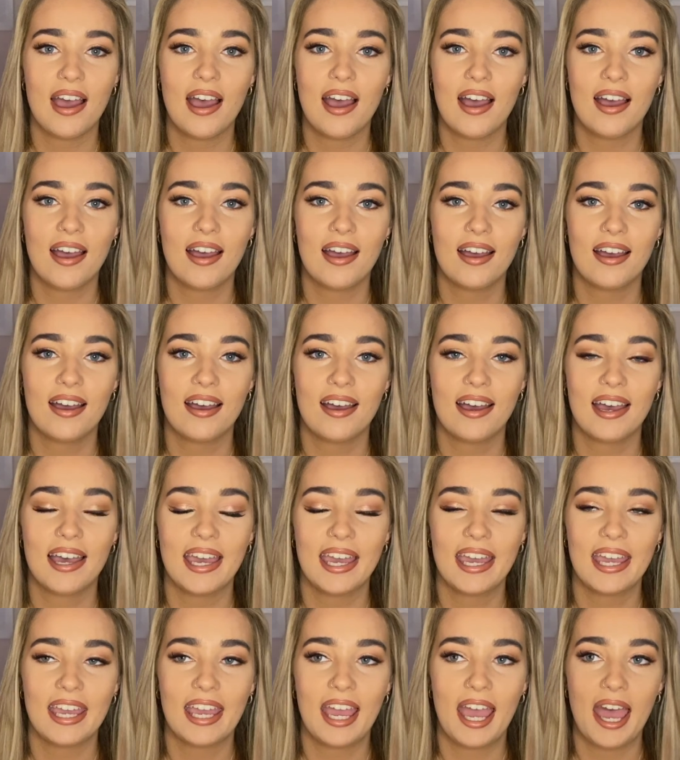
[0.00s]

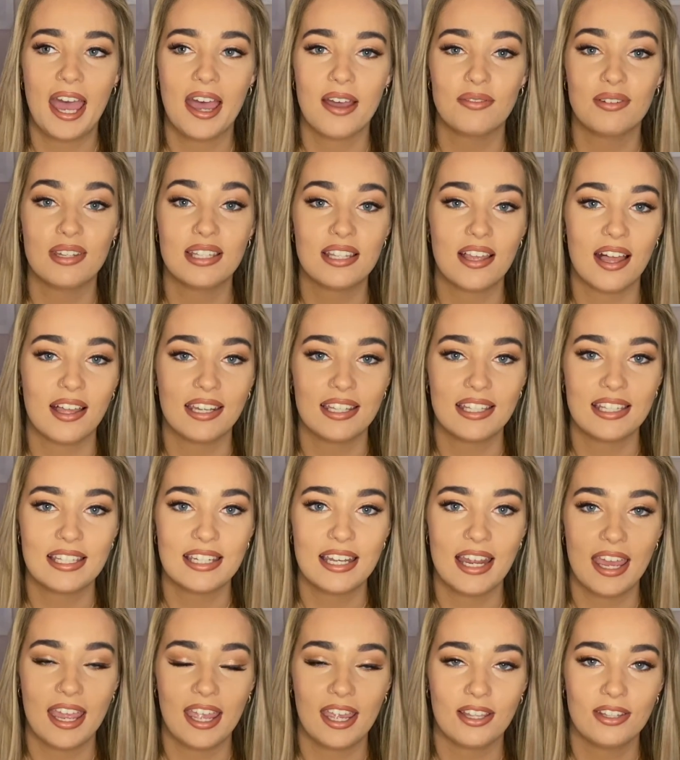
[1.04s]
I have decided
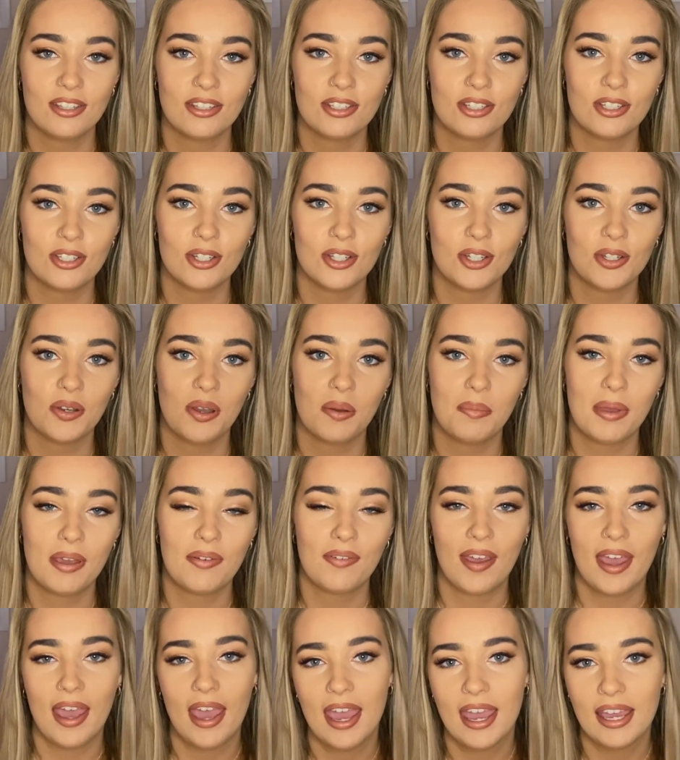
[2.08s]
today to do a bit of
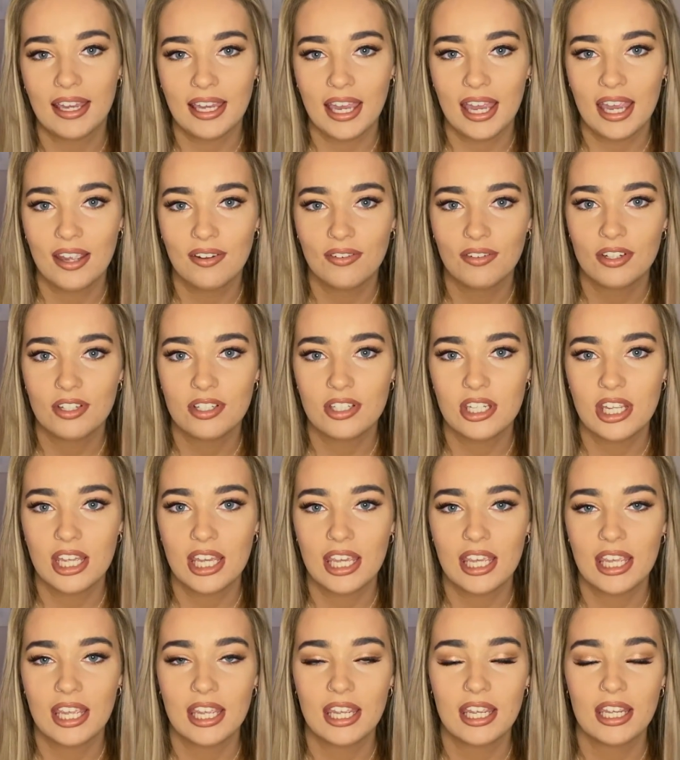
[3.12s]
a hair care
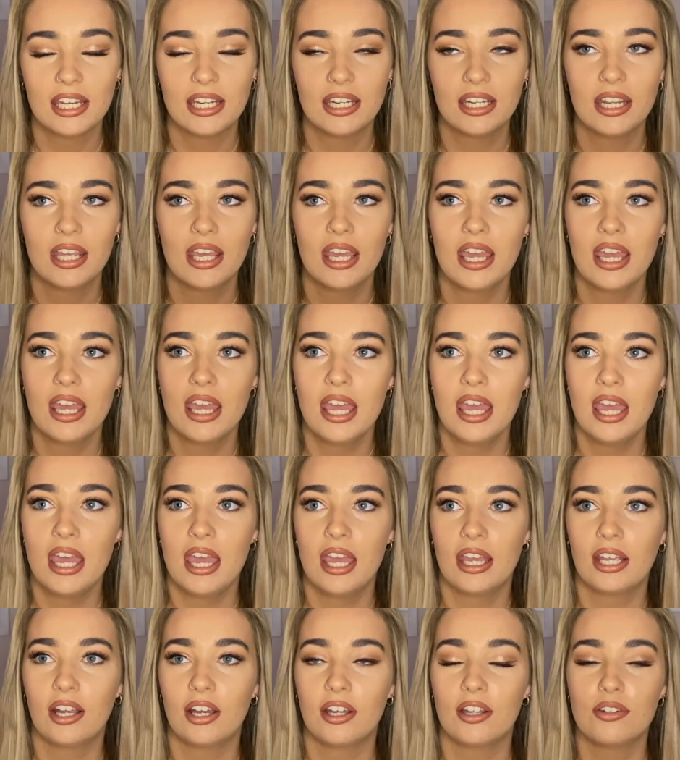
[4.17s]
routine,
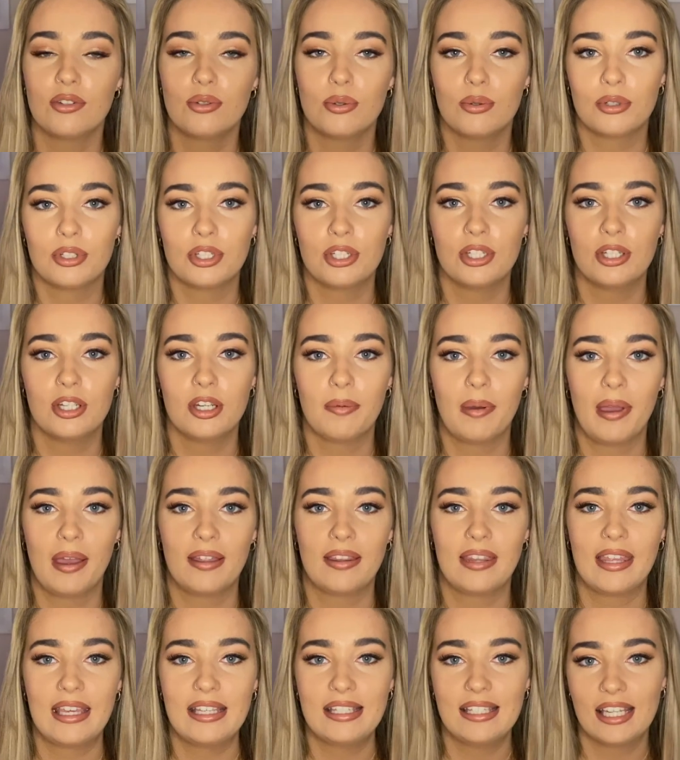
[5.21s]
kind of talk to you about
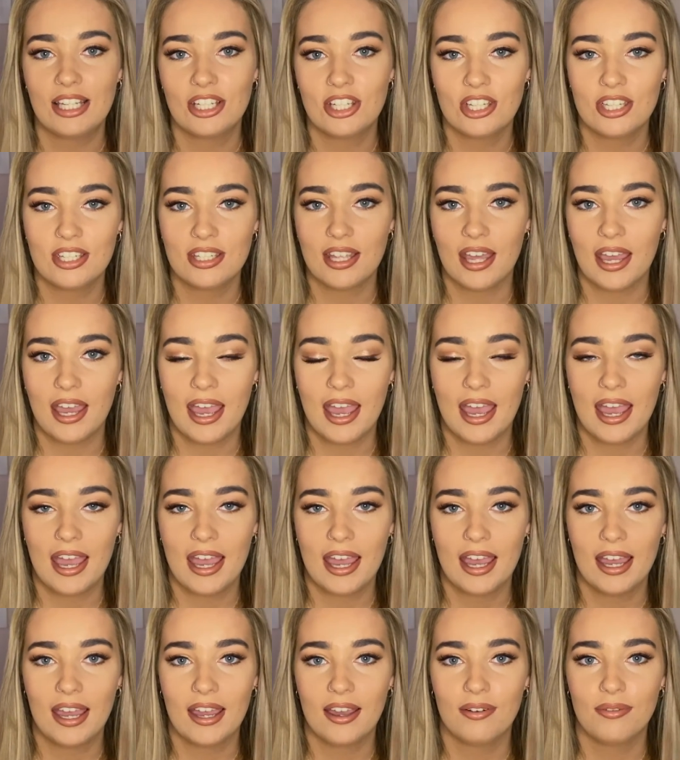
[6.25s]
the extensions that I
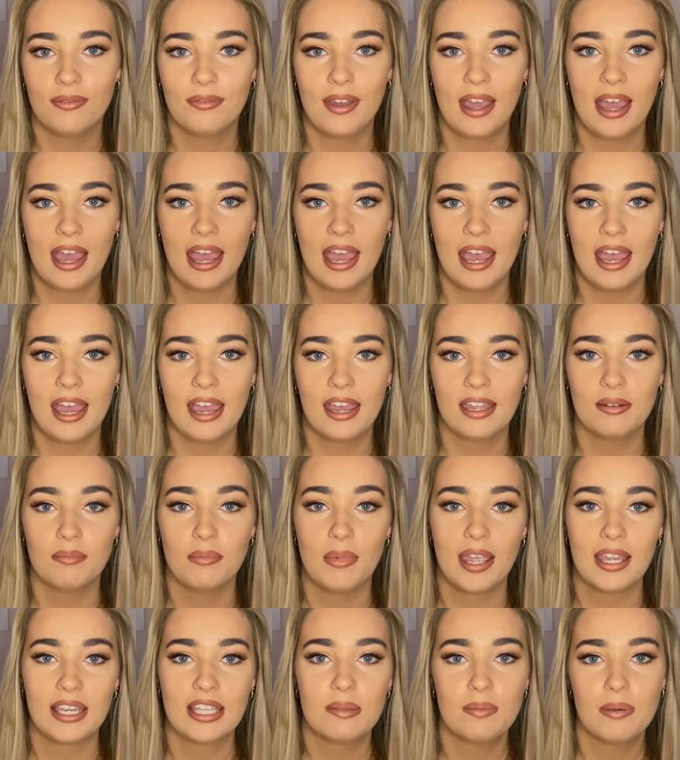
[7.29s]
have and
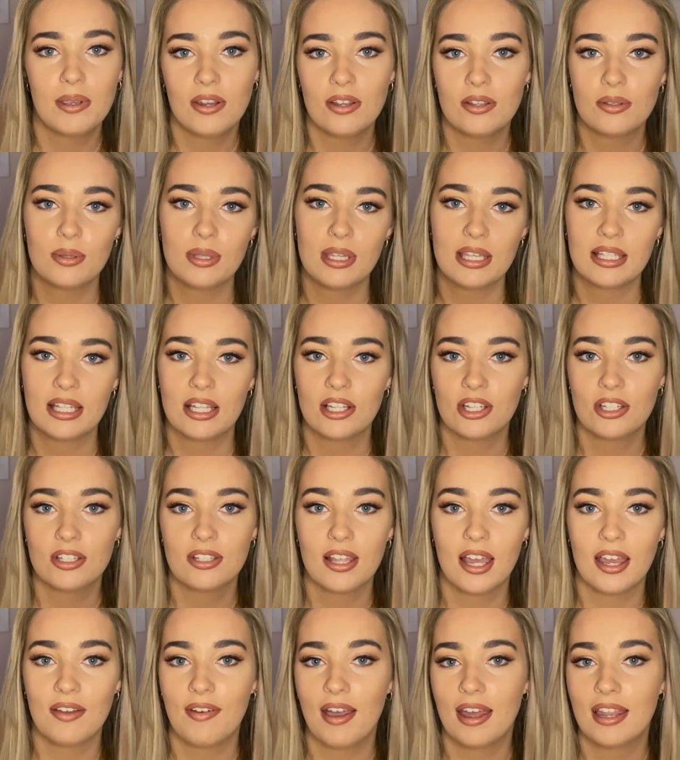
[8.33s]
my experience with the extensions
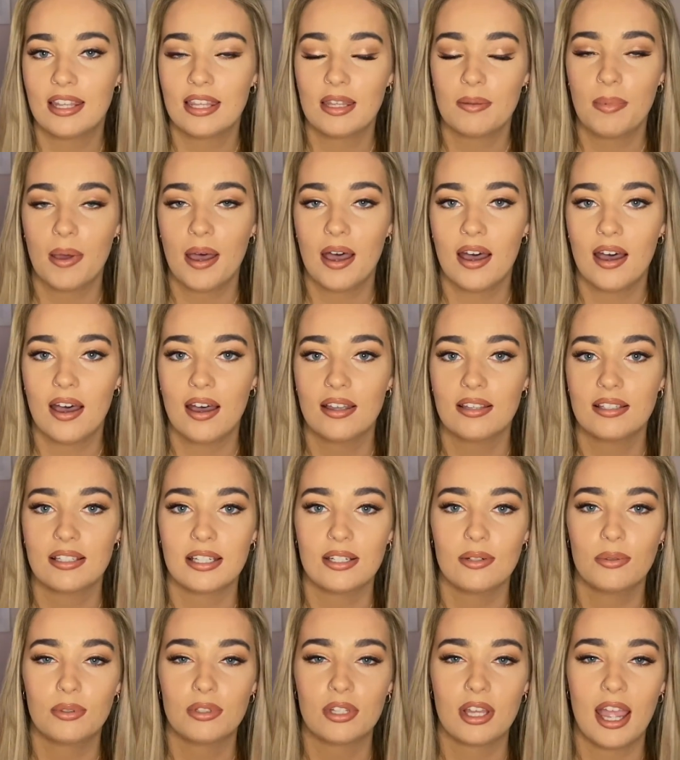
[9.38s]
that I've had in the past,
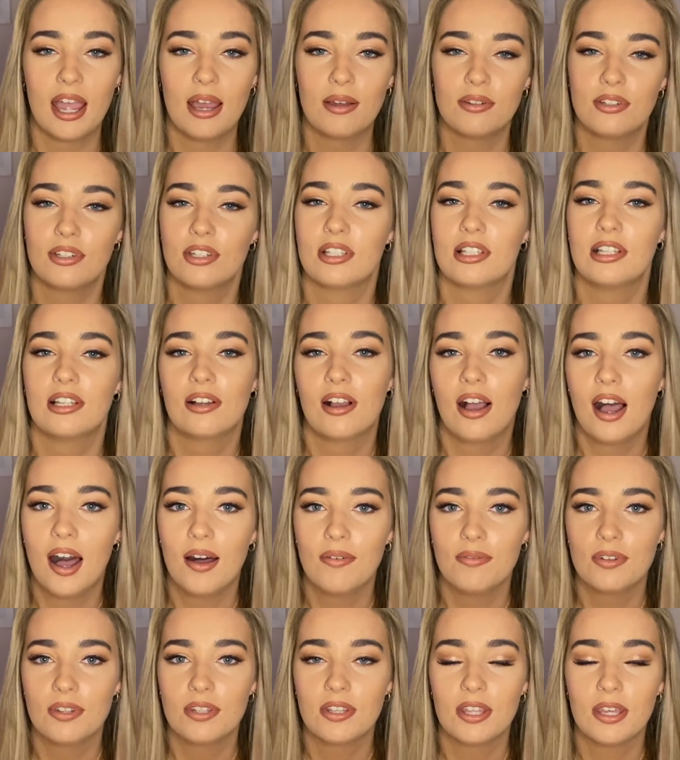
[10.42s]
and also how to just look
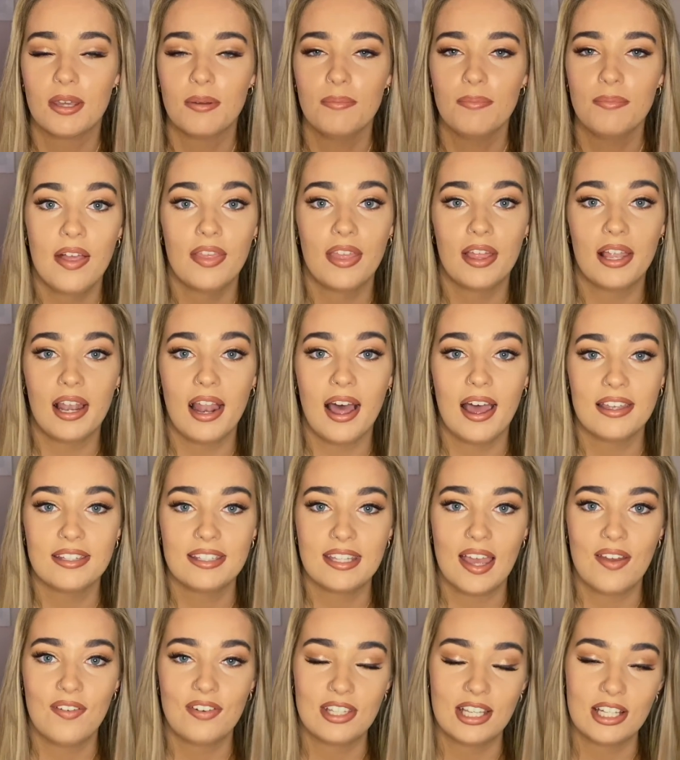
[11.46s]
after them. The last
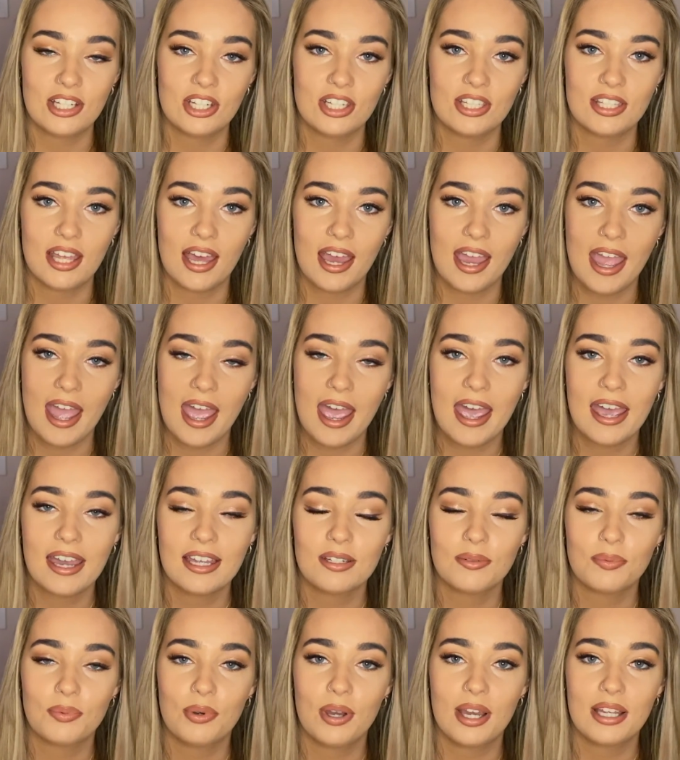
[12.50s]
set of extensions that I
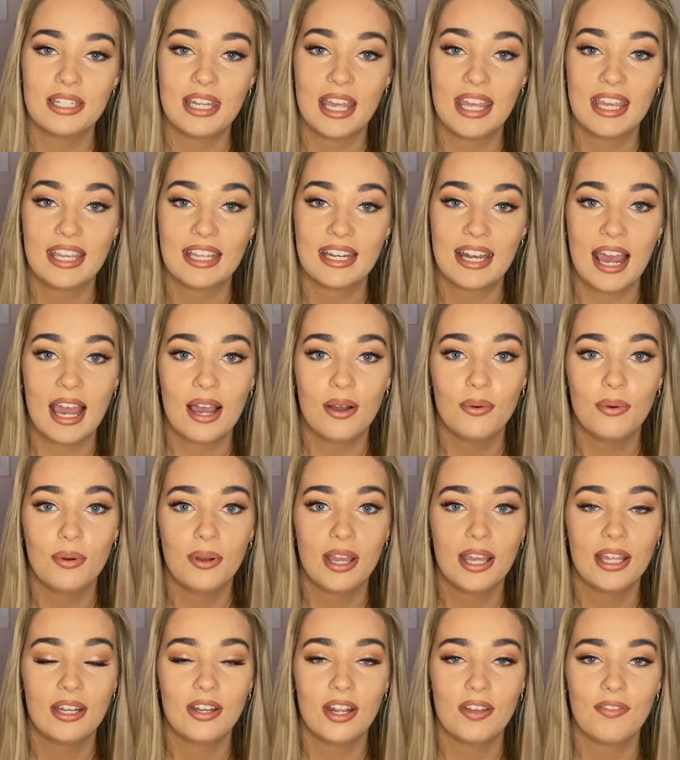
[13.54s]
had were taken out
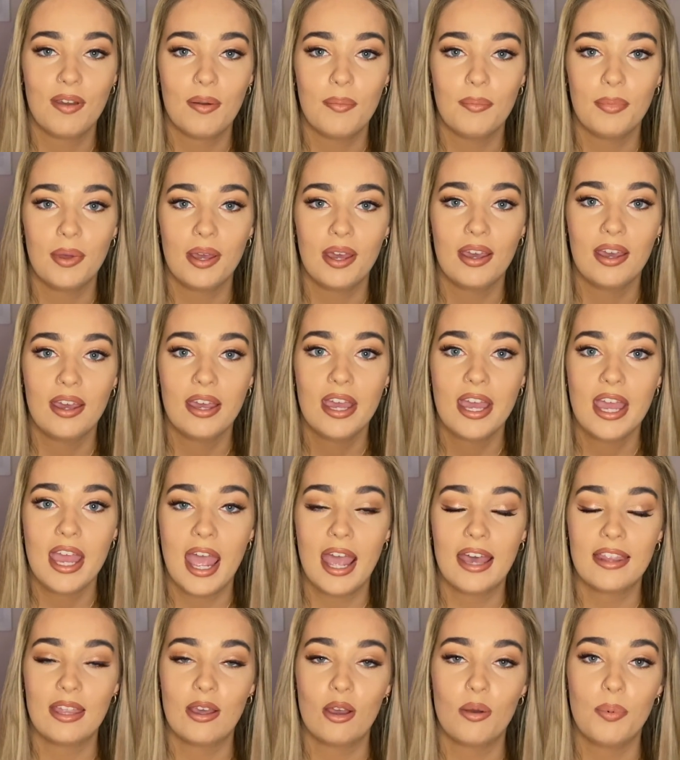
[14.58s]
in November
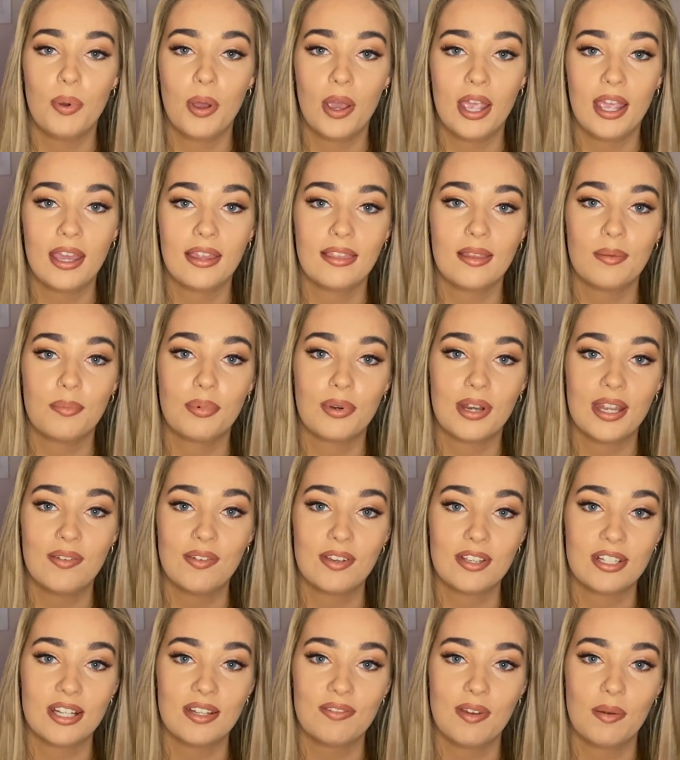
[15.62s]
and they were put in the
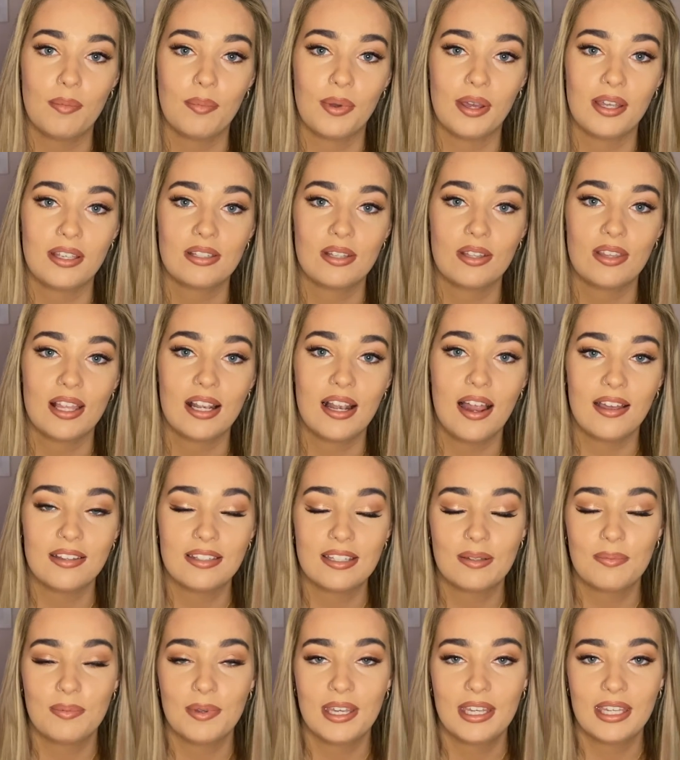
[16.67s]
previous November, so they
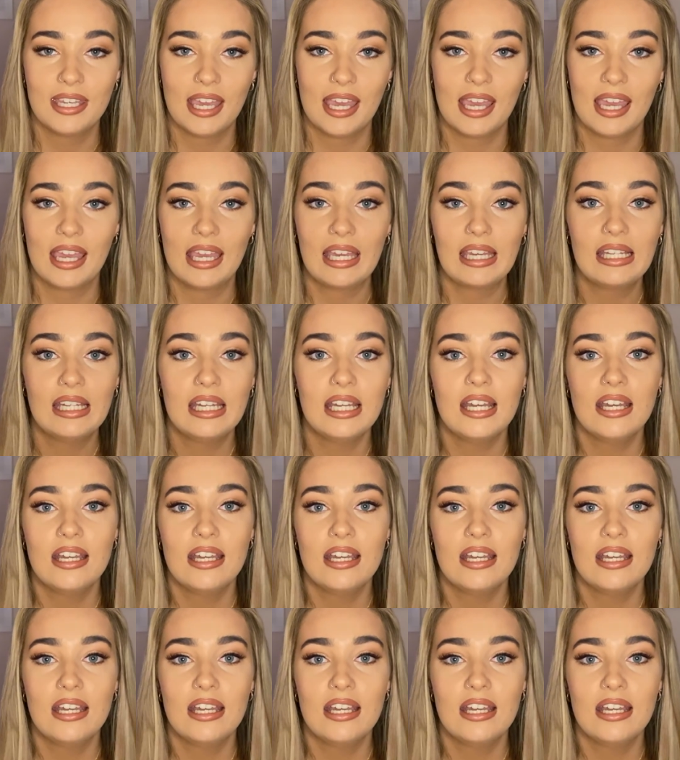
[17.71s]
lasted me a year.